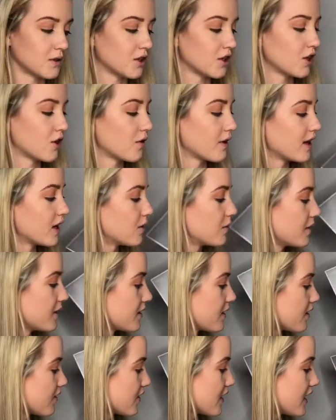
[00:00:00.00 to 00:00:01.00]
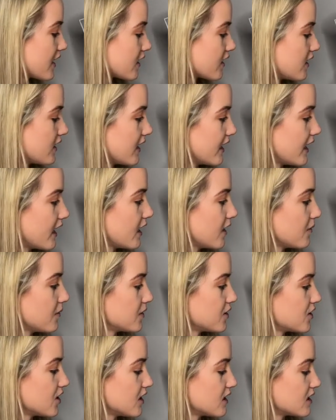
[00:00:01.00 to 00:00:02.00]
I'm going to go in with that colour here,
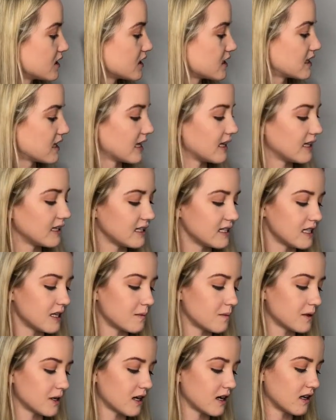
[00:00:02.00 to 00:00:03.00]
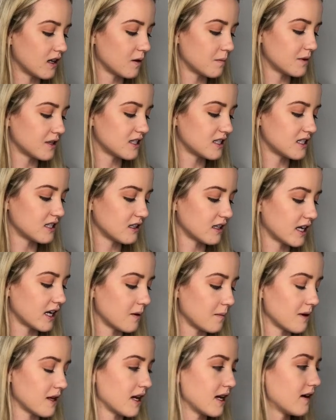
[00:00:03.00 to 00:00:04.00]
which is a slightly deeper colour but still
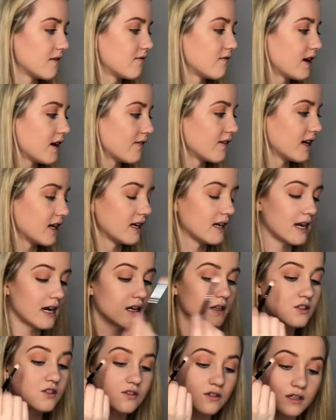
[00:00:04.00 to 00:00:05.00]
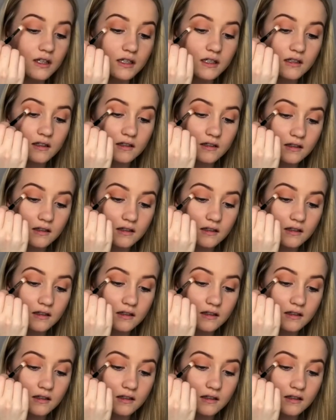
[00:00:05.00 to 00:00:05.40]
keeping it very natural.